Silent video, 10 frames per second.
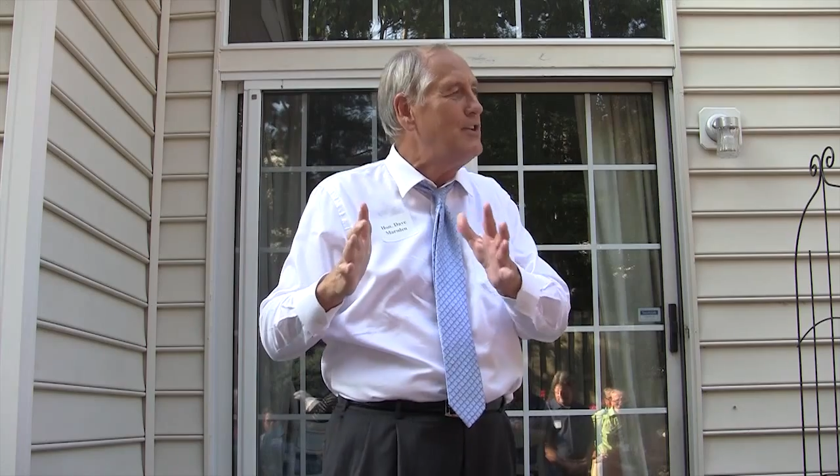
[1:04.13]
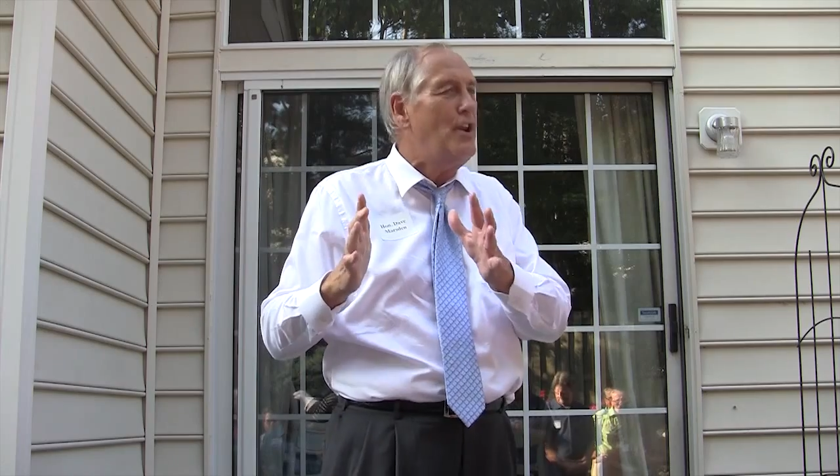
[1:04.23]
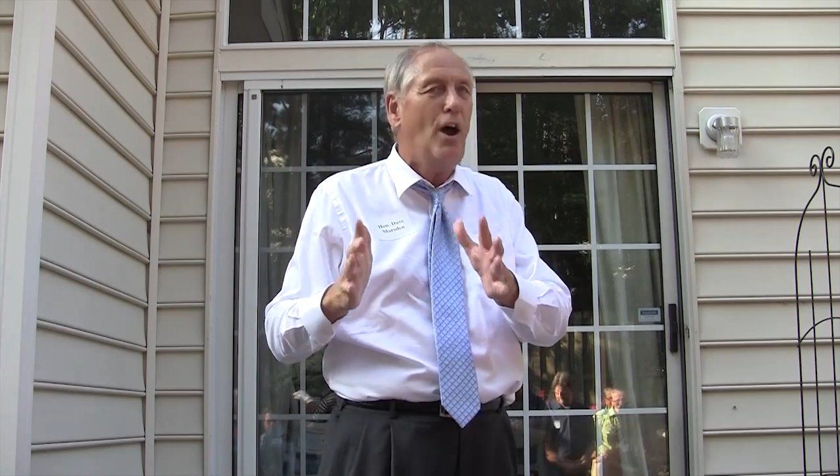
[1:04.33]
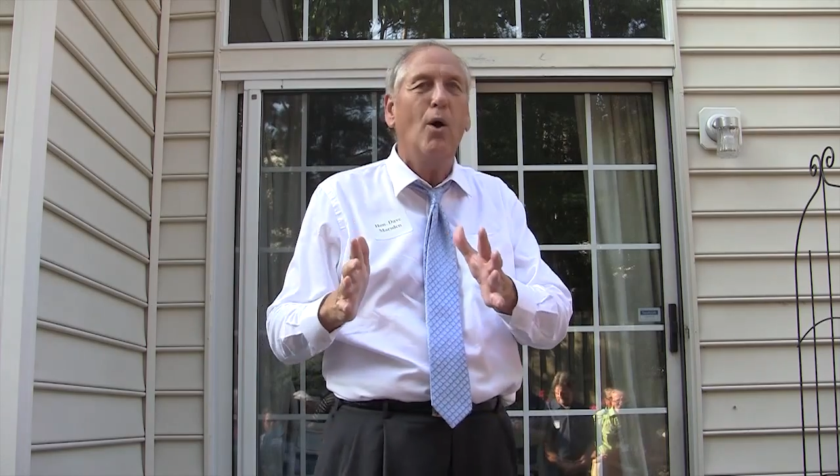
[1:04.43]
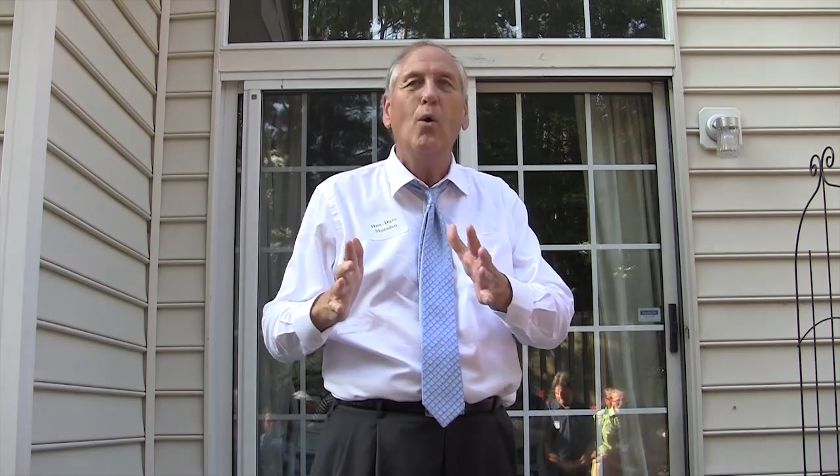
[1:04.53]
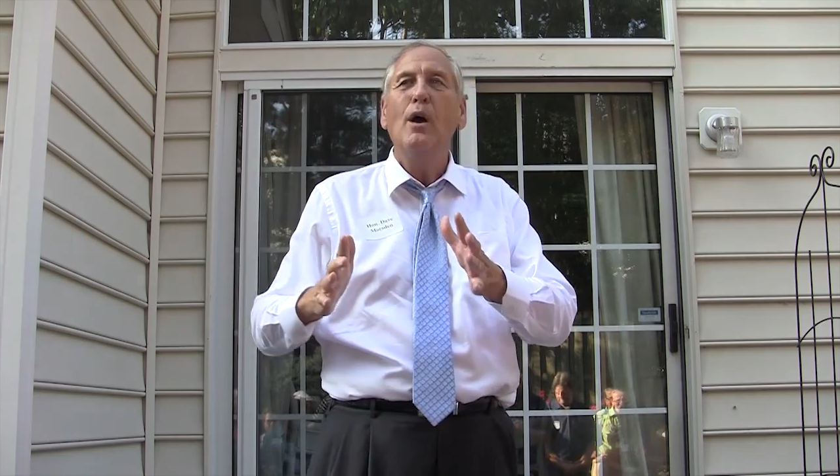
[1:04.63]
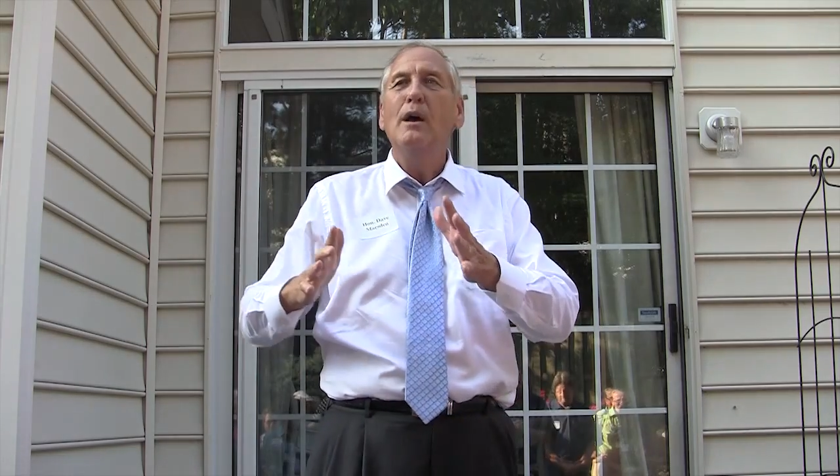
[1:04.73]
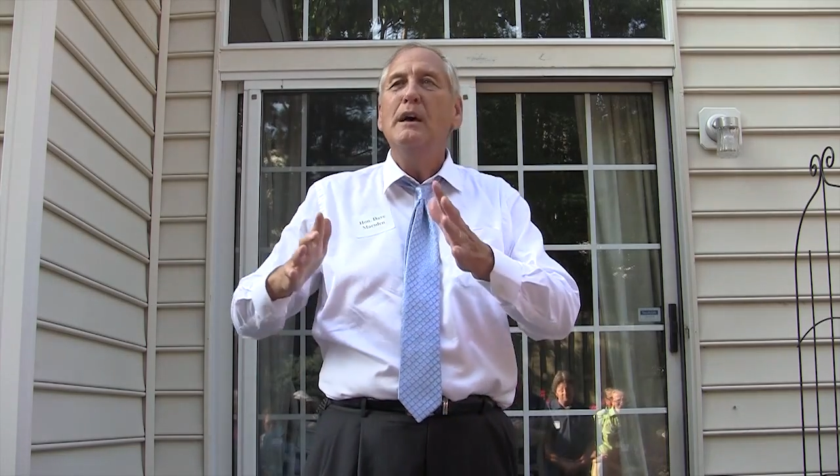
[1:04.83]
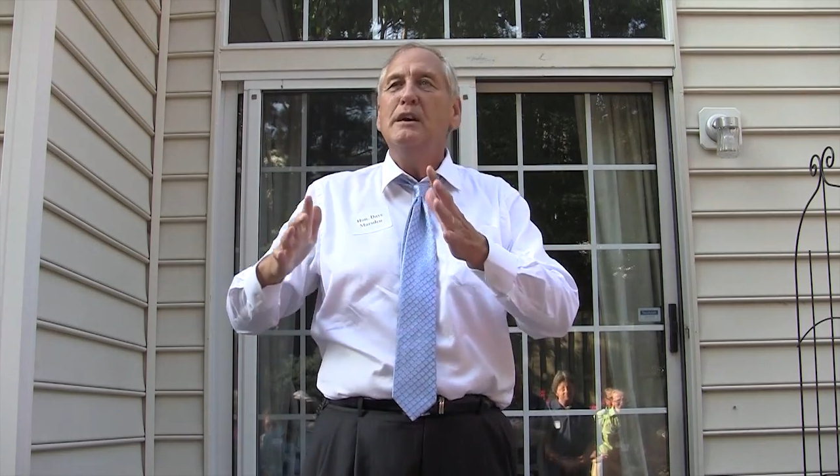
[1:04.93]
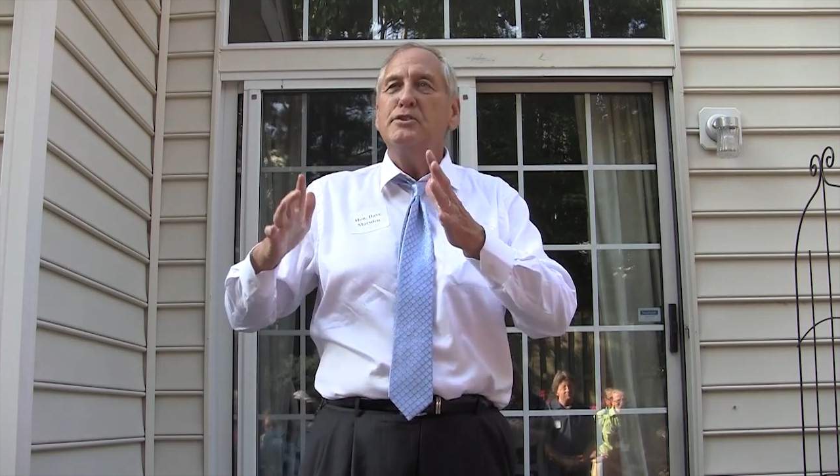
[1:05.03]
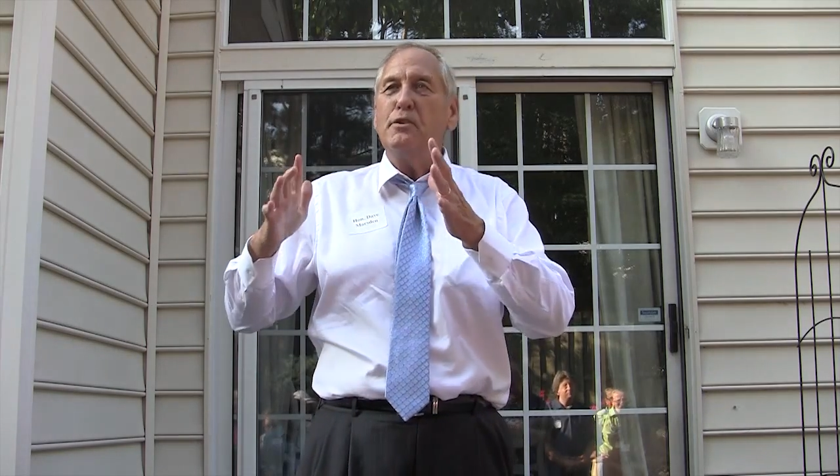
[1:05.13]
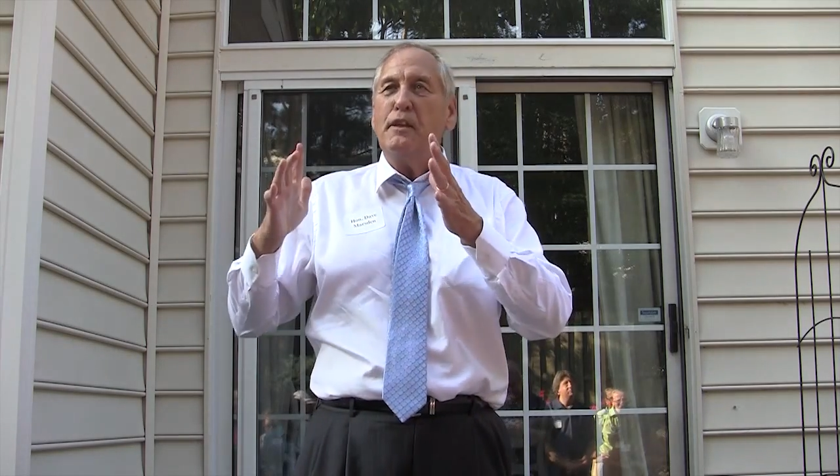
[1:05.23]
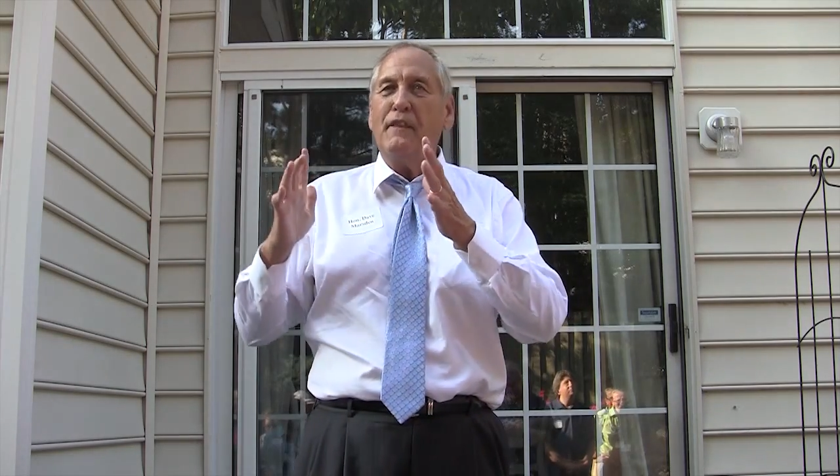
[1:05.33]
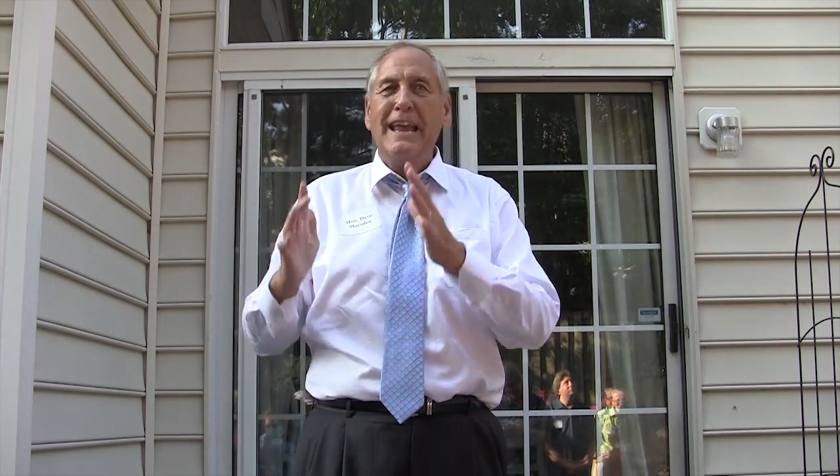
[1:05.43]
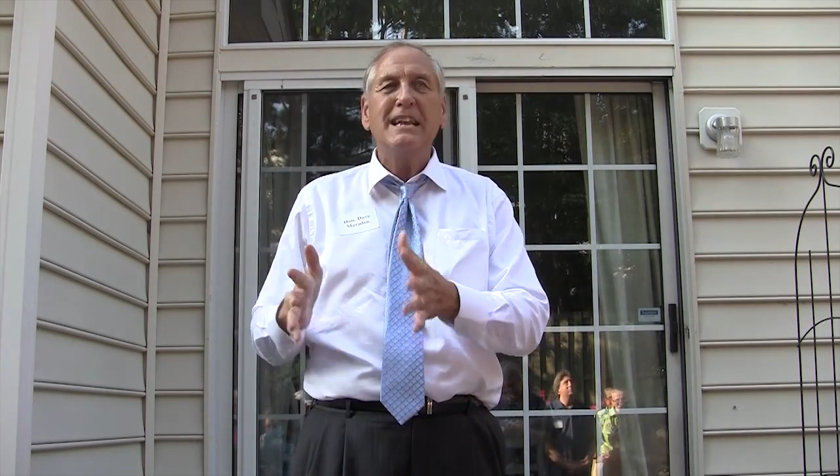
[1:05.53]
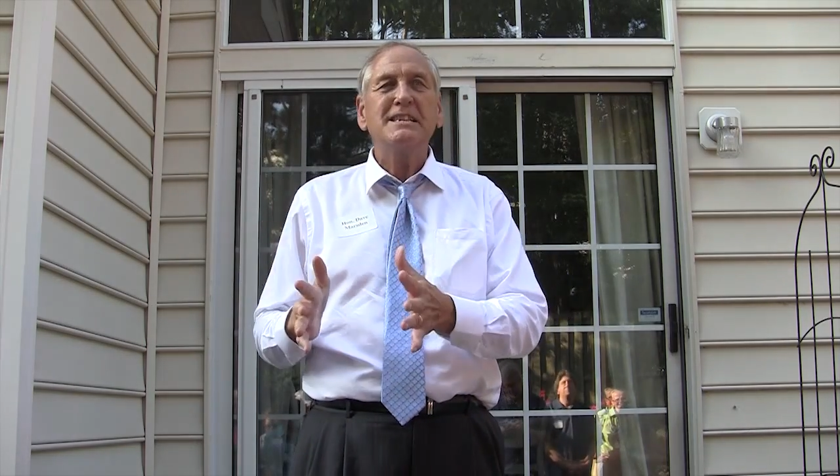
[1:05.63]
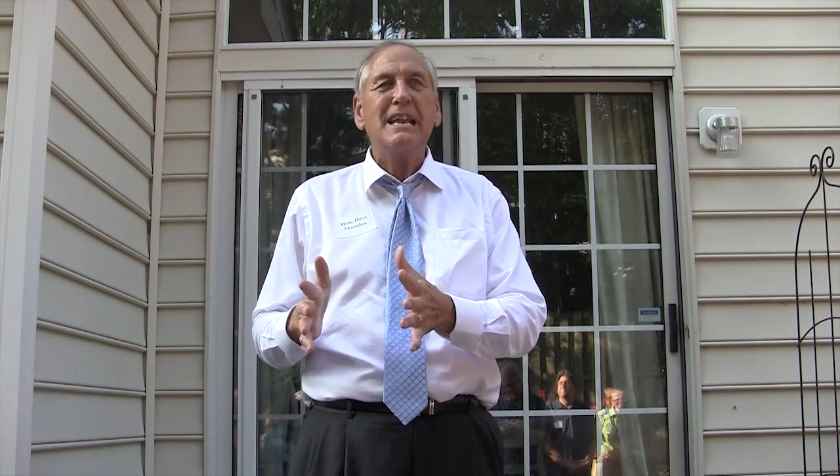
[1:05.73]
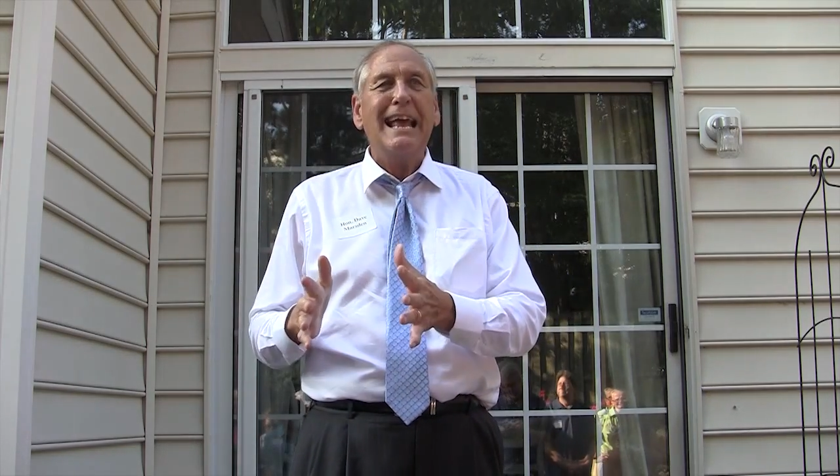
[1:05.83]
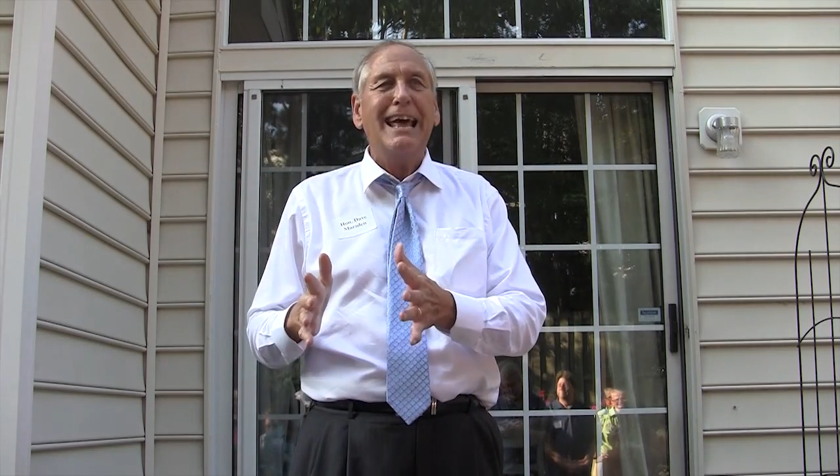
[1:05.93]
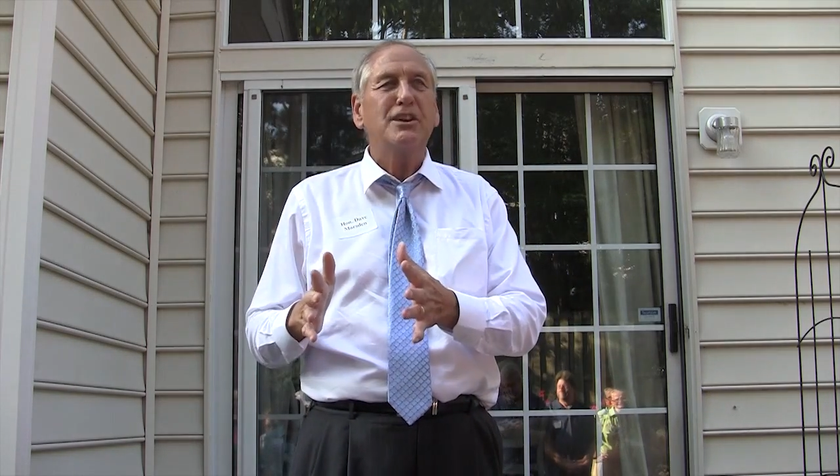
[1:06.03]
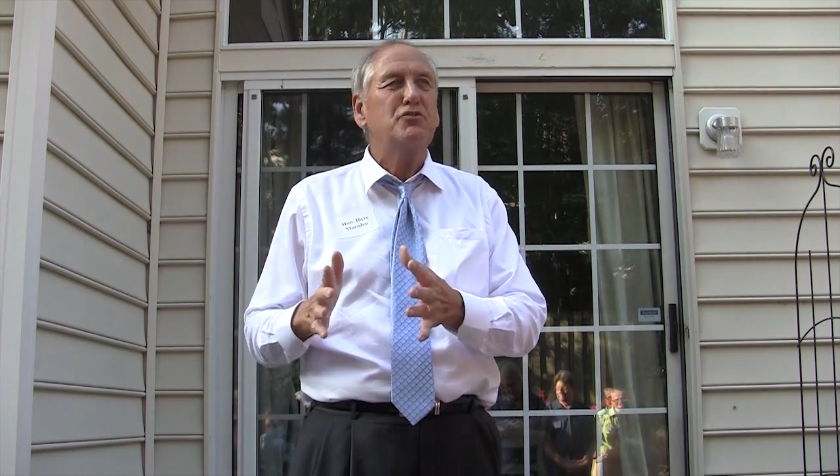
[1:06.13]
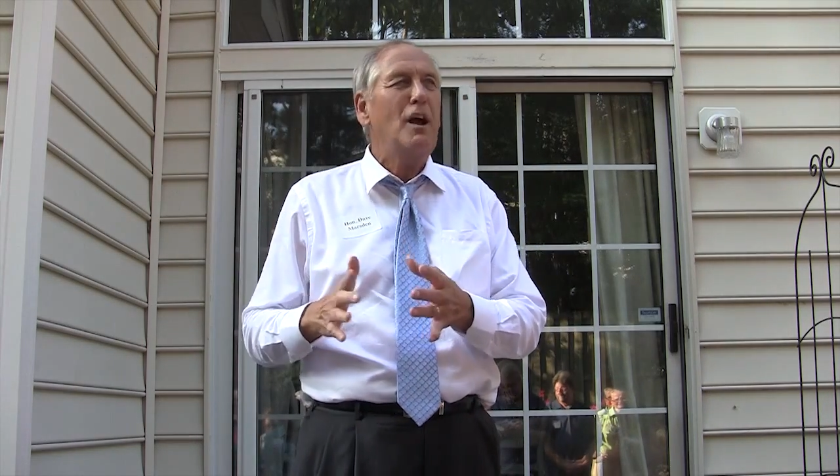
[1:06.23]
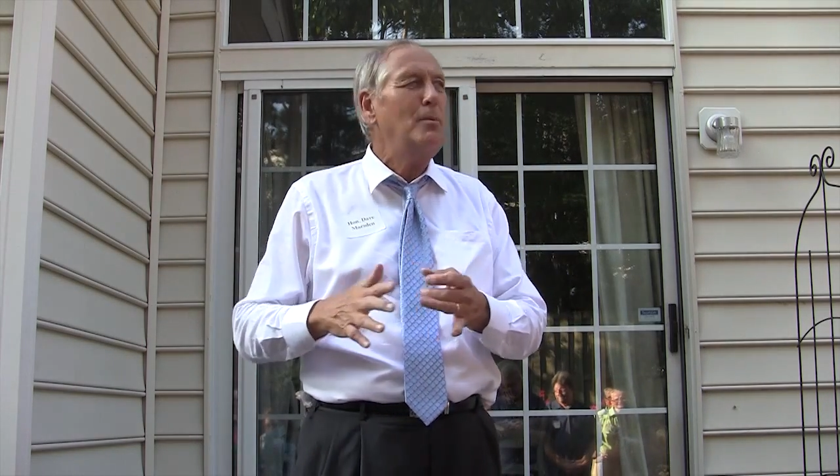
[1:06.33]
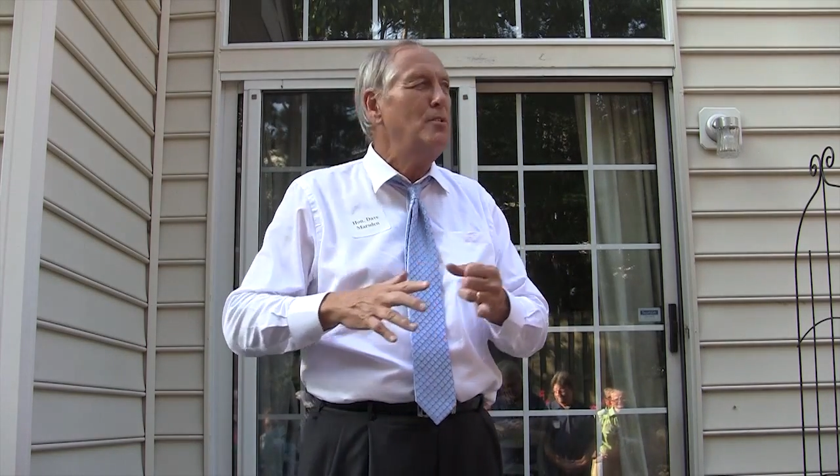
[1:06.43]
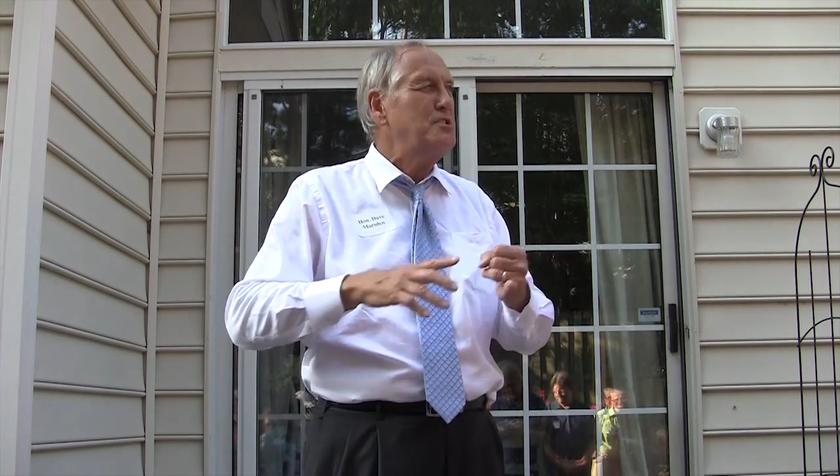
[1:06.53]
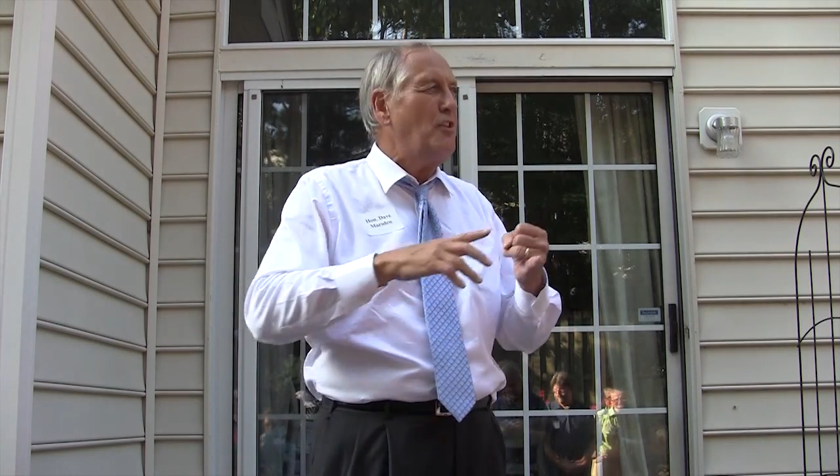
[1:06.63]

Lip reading: to know so that they can stay out of trouble,